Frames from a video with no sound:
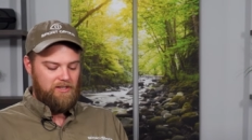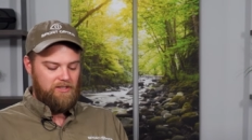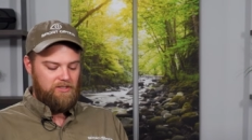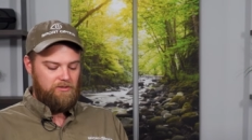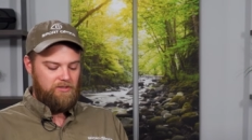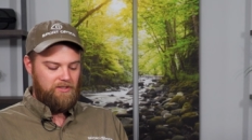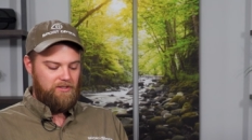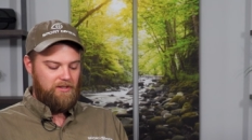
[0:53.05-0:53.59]

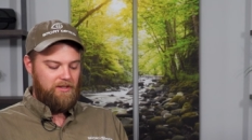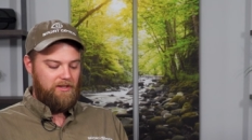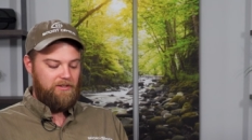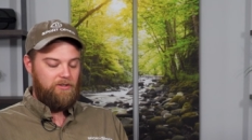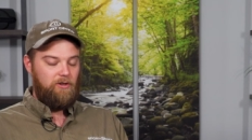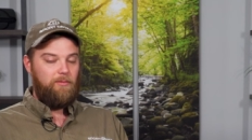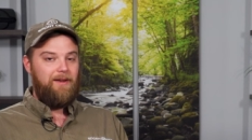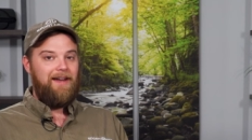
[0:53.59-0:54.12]
you can uh,
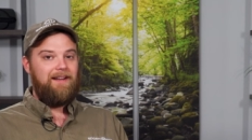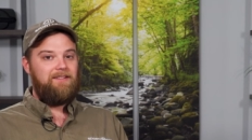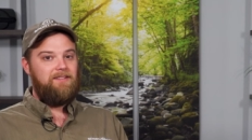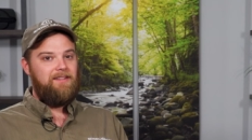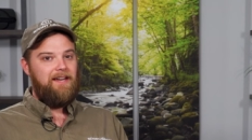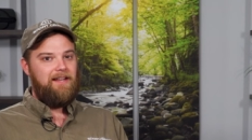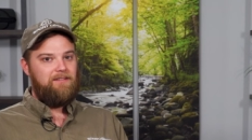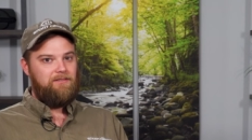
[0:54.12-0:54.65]
go back to
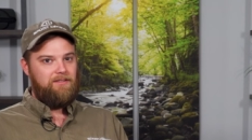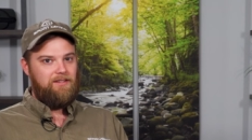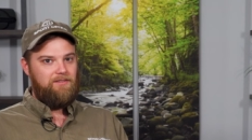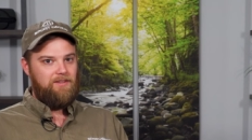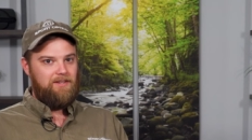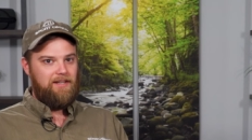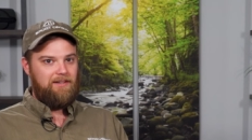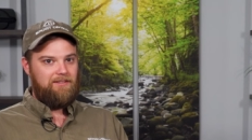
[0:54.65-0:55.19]
that in
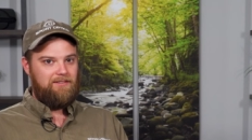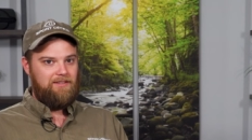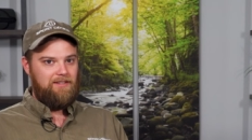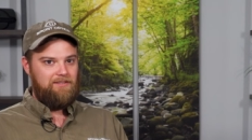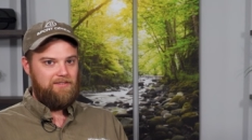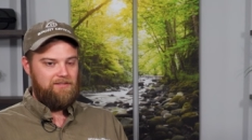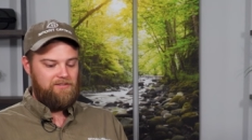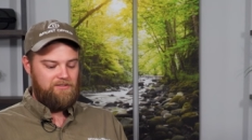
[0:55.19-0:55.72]
the next
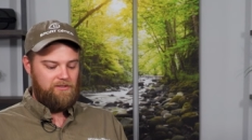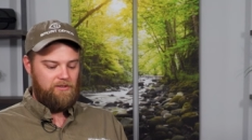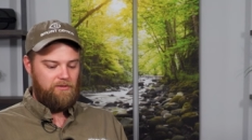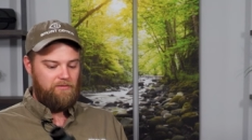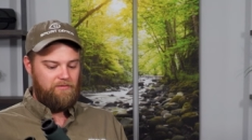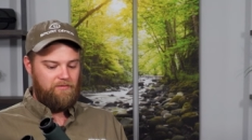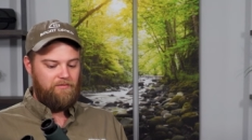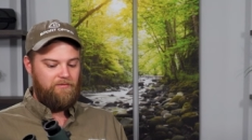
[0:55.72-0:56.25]
season.
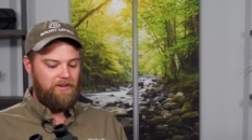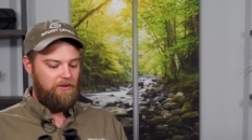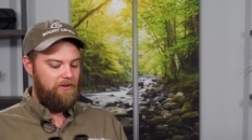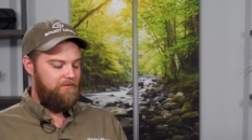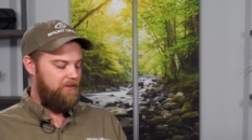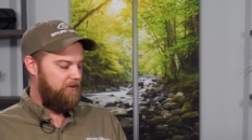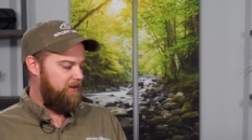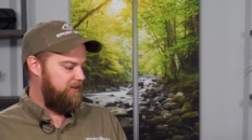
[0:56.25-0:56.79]
So,
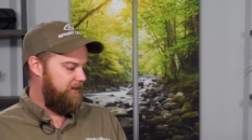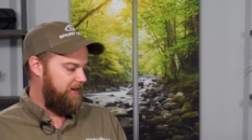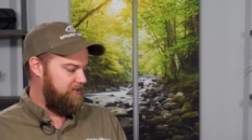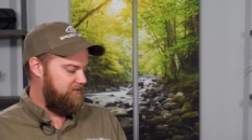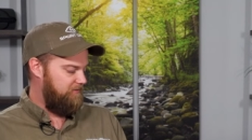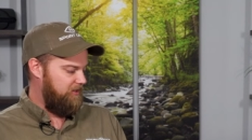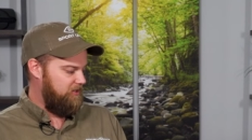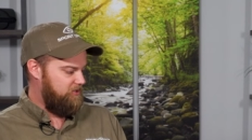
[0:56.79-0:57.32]
very, very
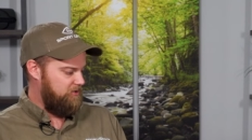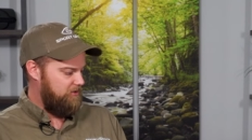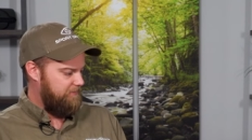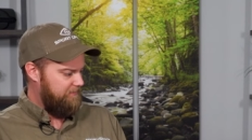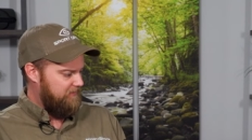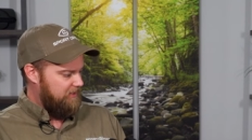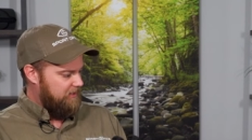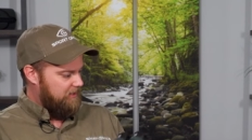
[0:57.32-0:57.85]
nice
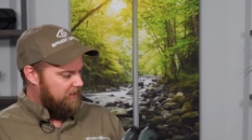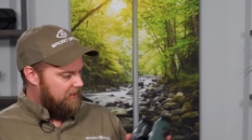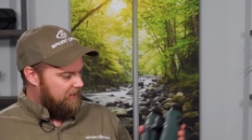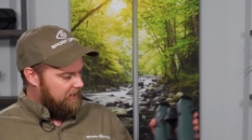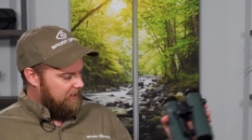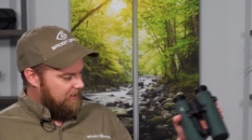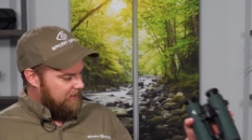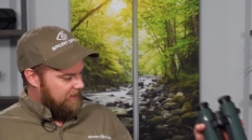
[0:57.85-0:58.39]
feature.
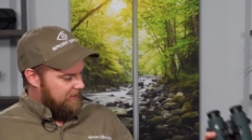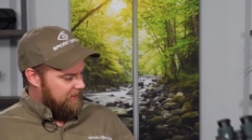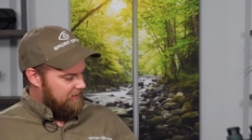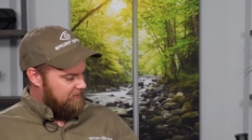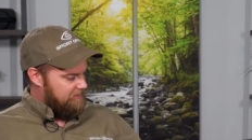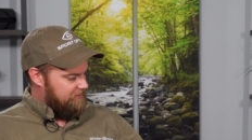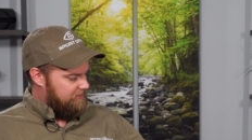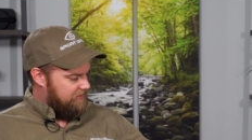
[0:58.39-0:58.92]

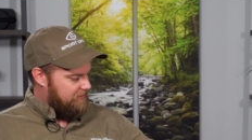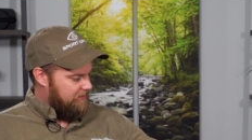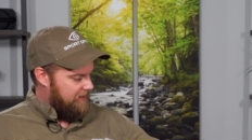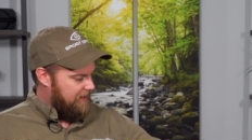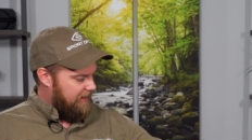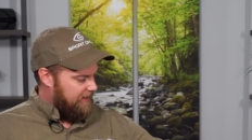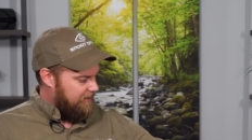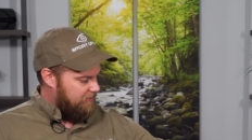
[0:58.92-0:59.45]
And
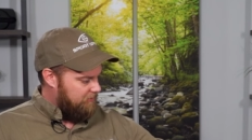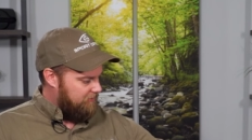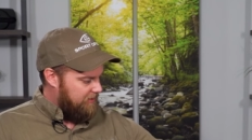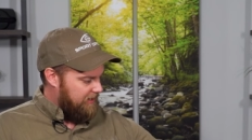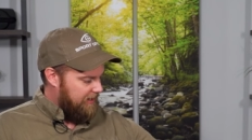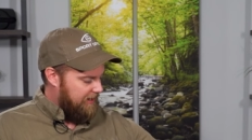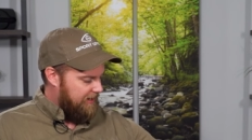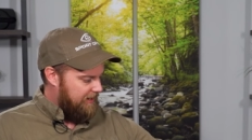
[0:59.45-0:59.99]
now
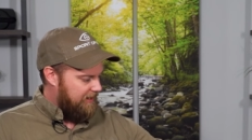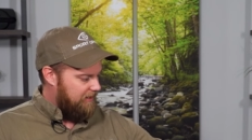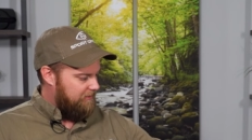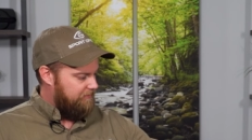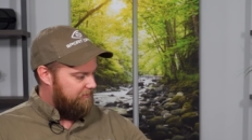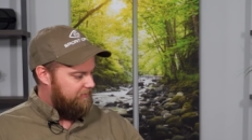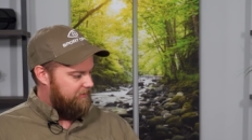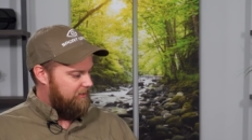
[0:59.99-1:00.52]
they
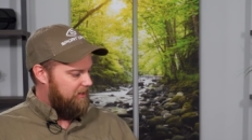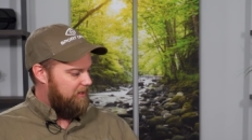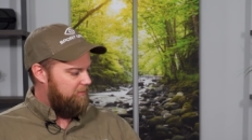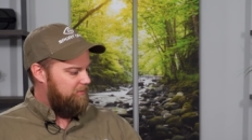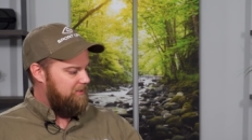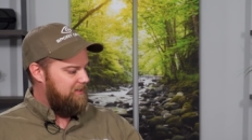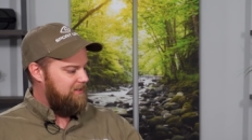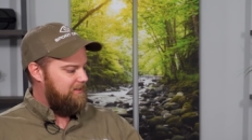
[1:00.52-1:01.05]
have
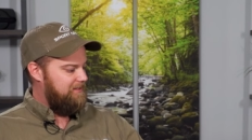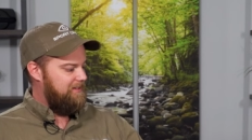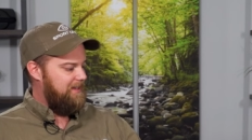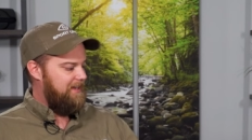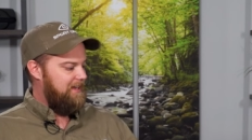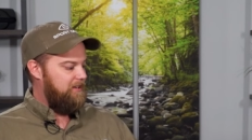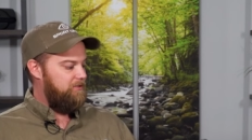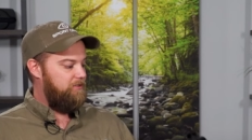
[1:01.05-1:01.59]
them in
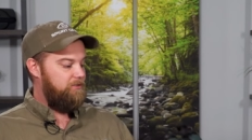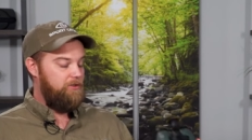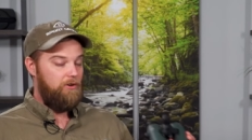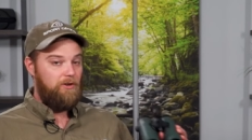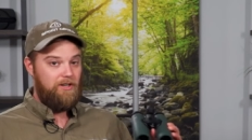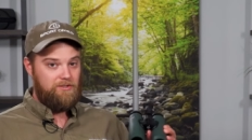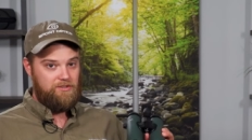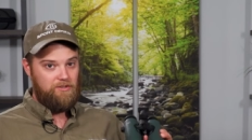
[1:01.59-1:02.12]
a
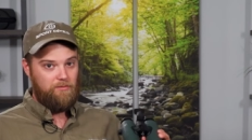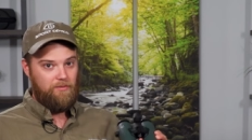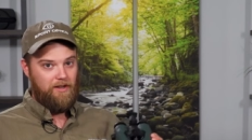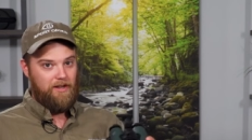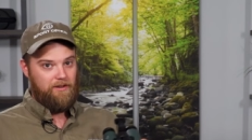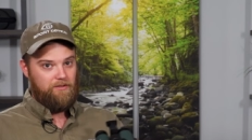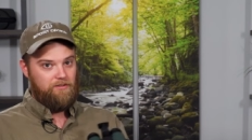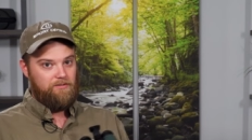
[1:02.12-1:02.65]
32
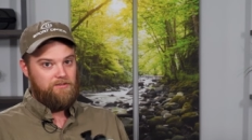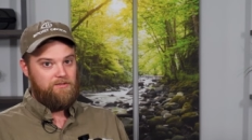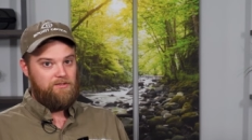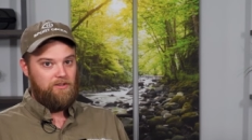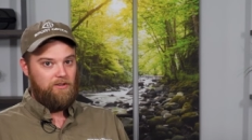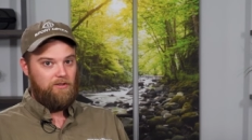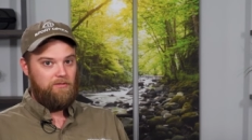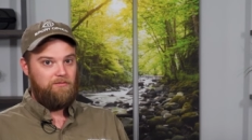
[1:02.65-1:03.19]
model.
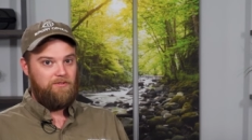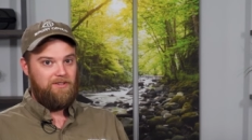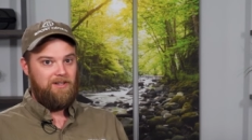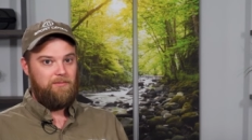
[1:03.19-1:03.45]
So, going